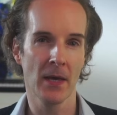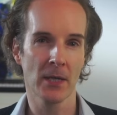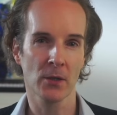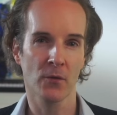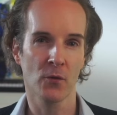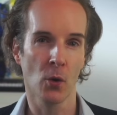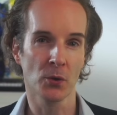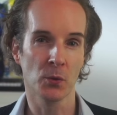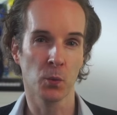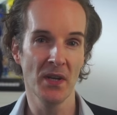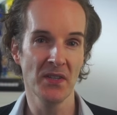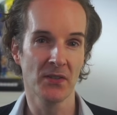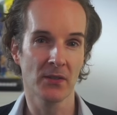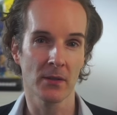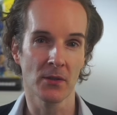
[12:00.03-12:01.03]
there's, of course,
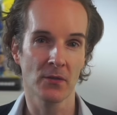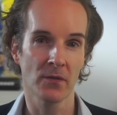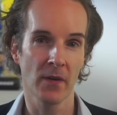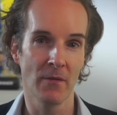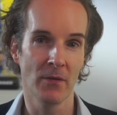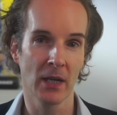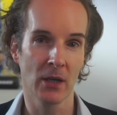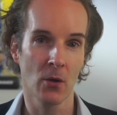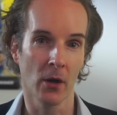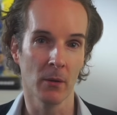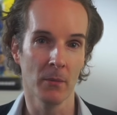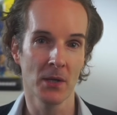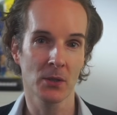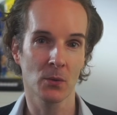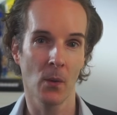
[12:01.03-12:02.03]
Winston's favorite
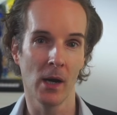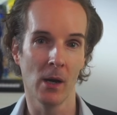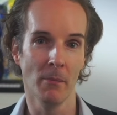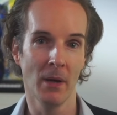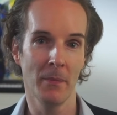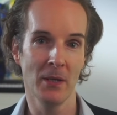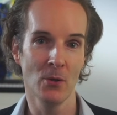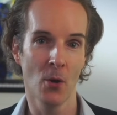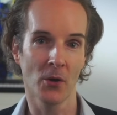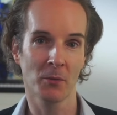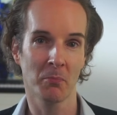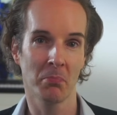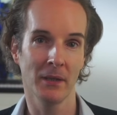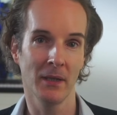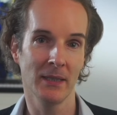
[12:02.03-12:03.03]
economist. Well, maybe
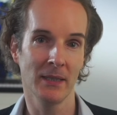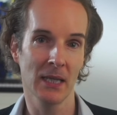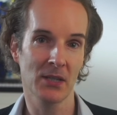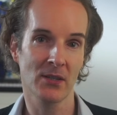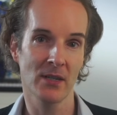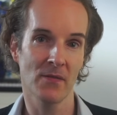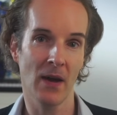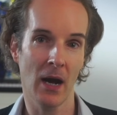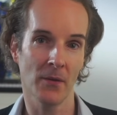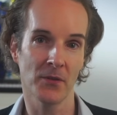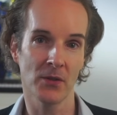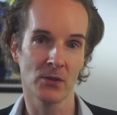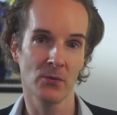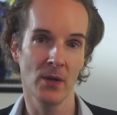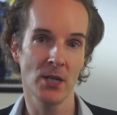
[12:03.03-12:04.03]
not, but he did sniff out
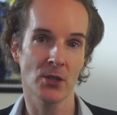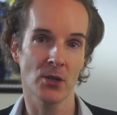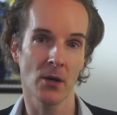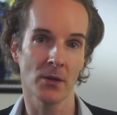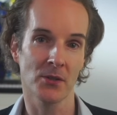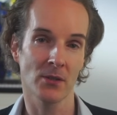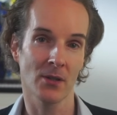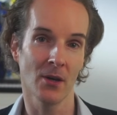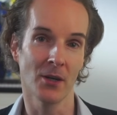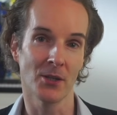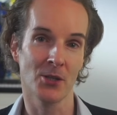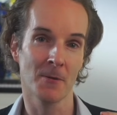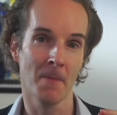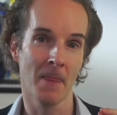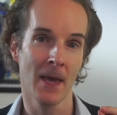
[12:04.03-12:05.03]
this
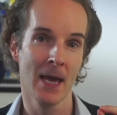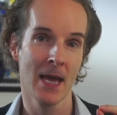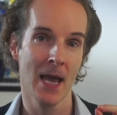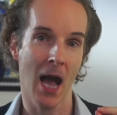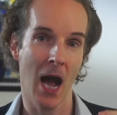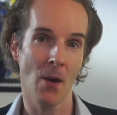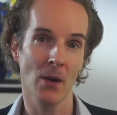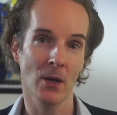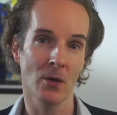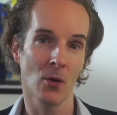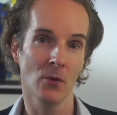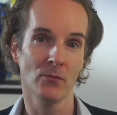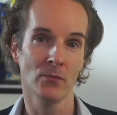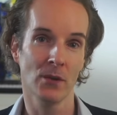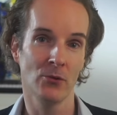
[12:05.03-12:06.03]
research. Our
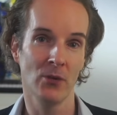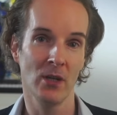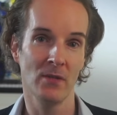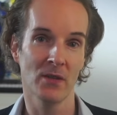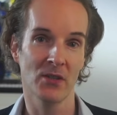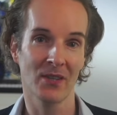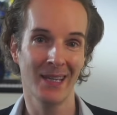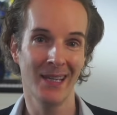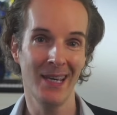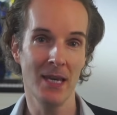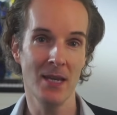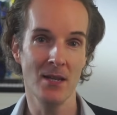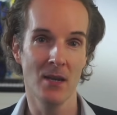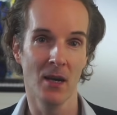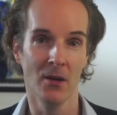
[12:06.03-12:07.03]
golden retriever's
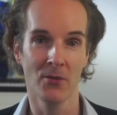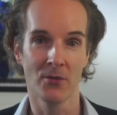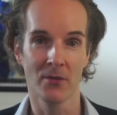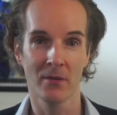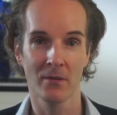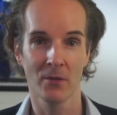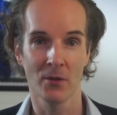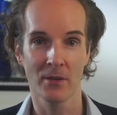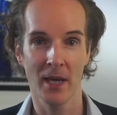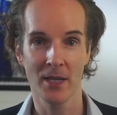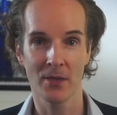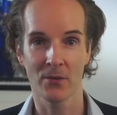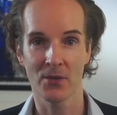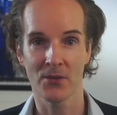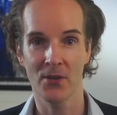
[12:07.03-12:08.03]
keen nose for
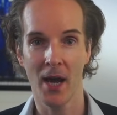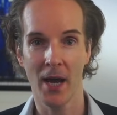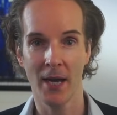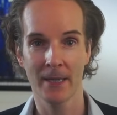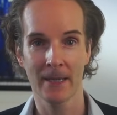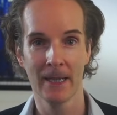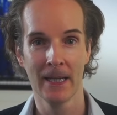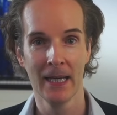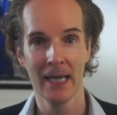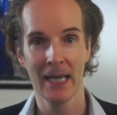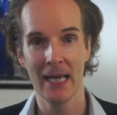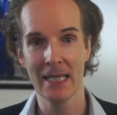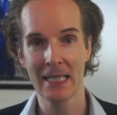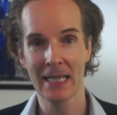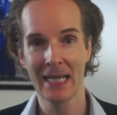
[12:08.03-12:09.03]
data aside,
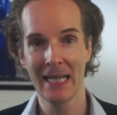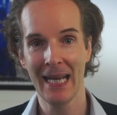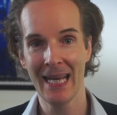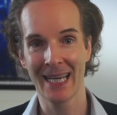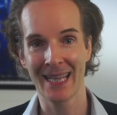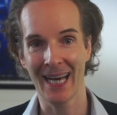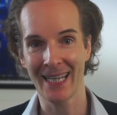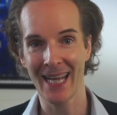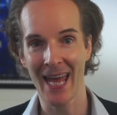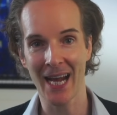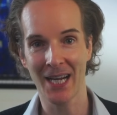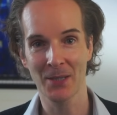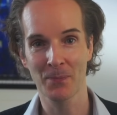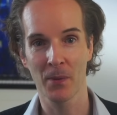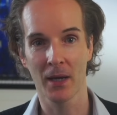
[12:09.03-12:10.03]
it's clear that
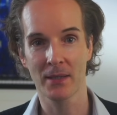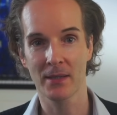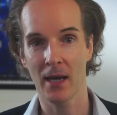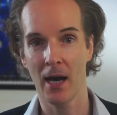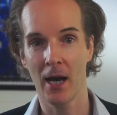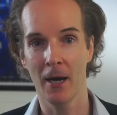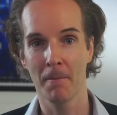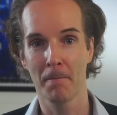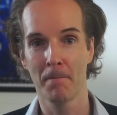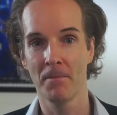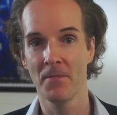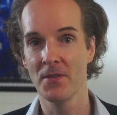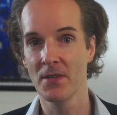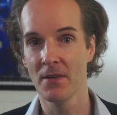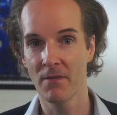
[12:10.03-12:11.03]
experts are
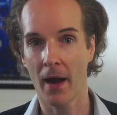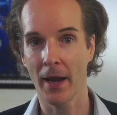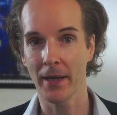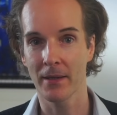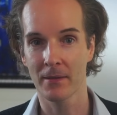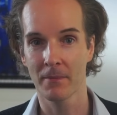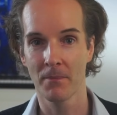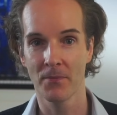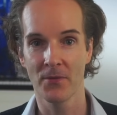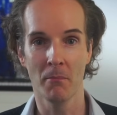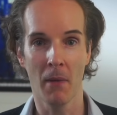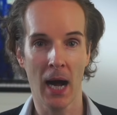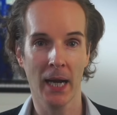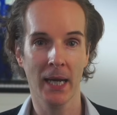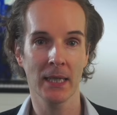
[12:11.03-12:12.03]
divided. The
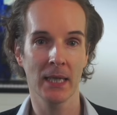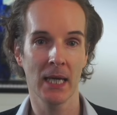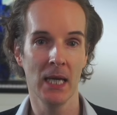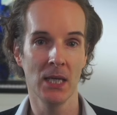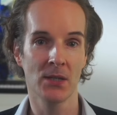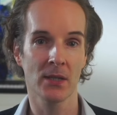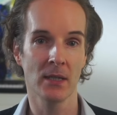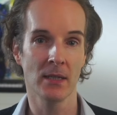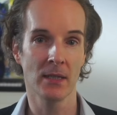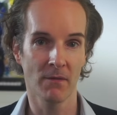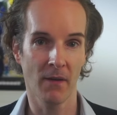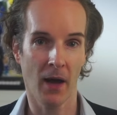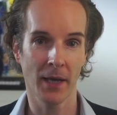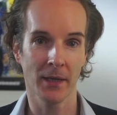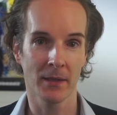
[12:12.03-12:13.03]
market is
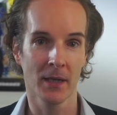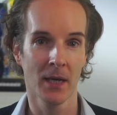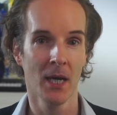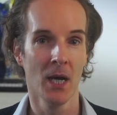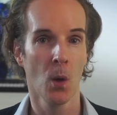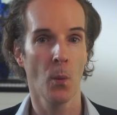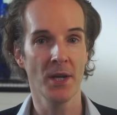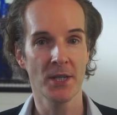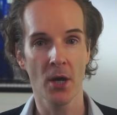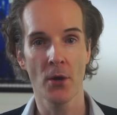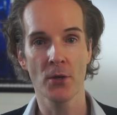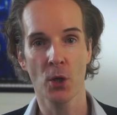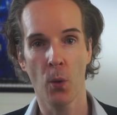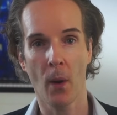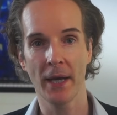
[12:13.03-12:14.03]
divided. We
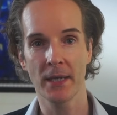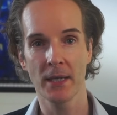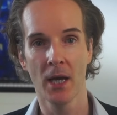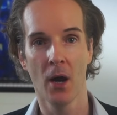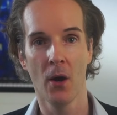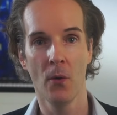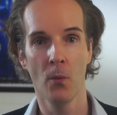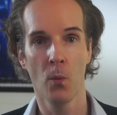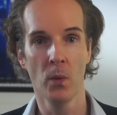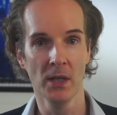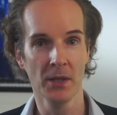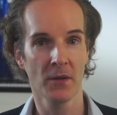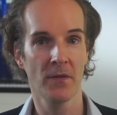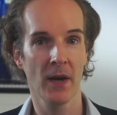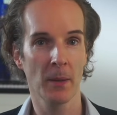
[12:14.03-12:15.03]
don't quite know, will
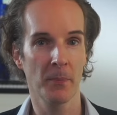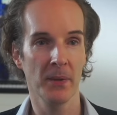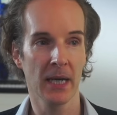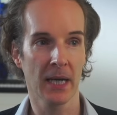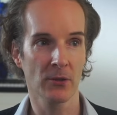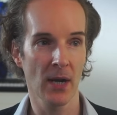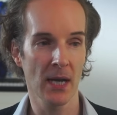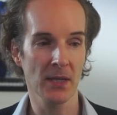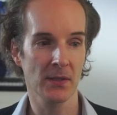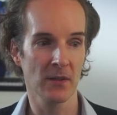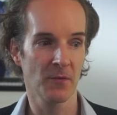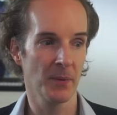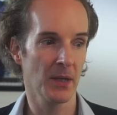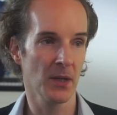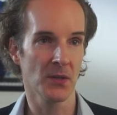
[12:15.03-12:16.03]
the Fed be
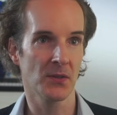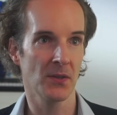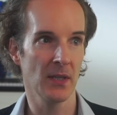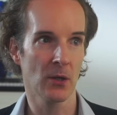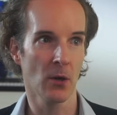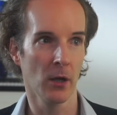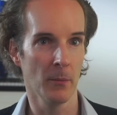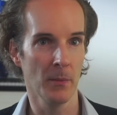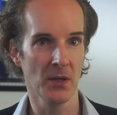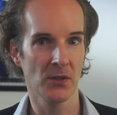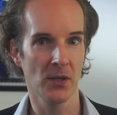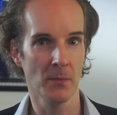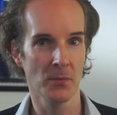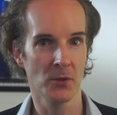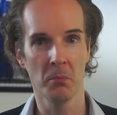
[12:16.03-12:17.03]
aggressive because the economy
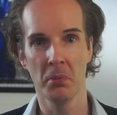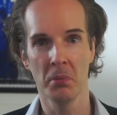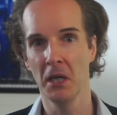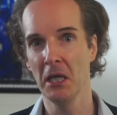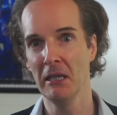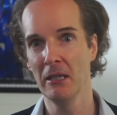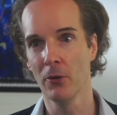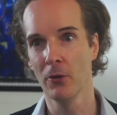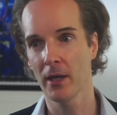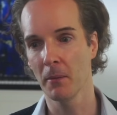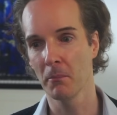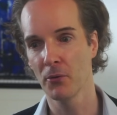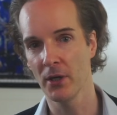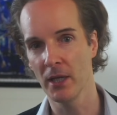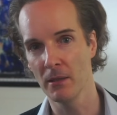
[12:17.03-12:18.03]
seems to be
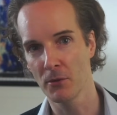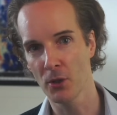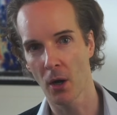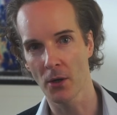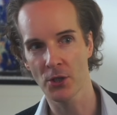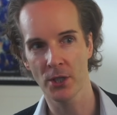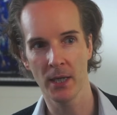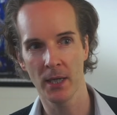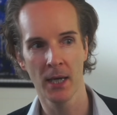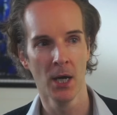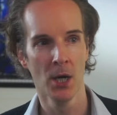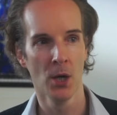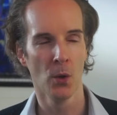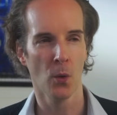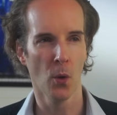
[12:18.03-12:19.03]
looking pretty dodgy?
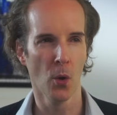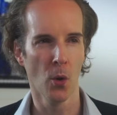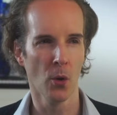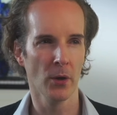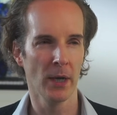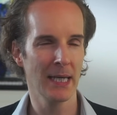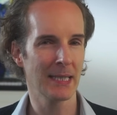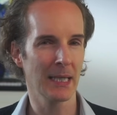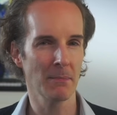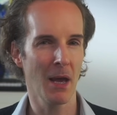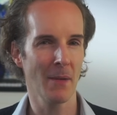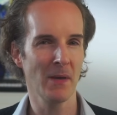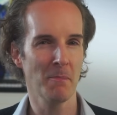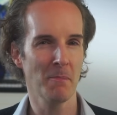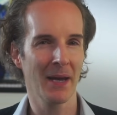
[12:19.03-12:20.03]
Or is it
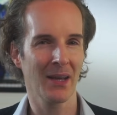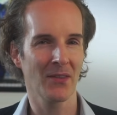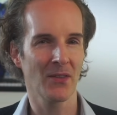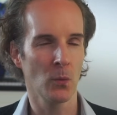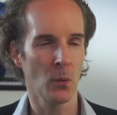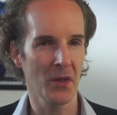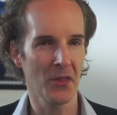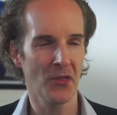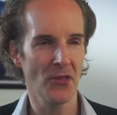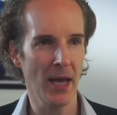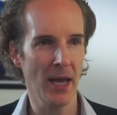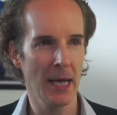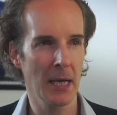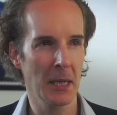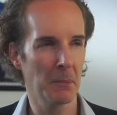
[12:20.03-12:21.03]
maybe better than we
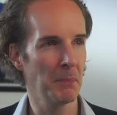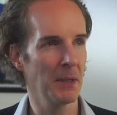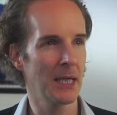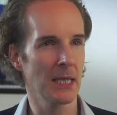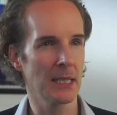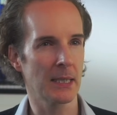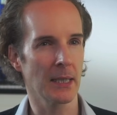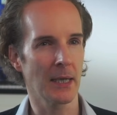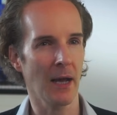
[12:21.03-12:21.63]
think because the